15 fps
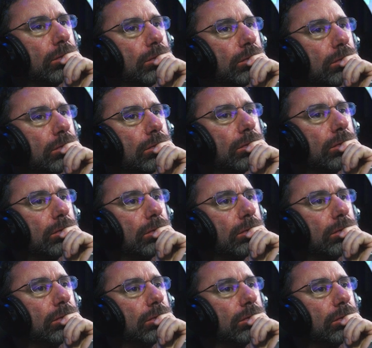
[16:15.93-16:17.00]

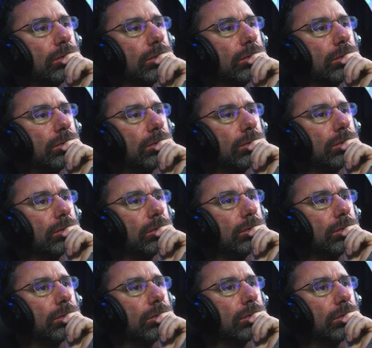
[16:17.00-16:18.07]

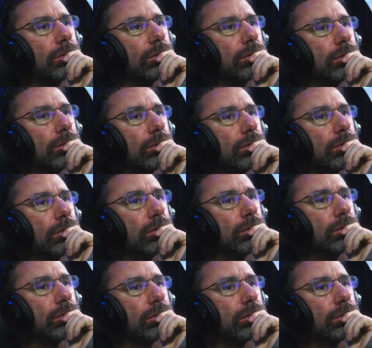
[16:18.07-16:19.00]
(silence)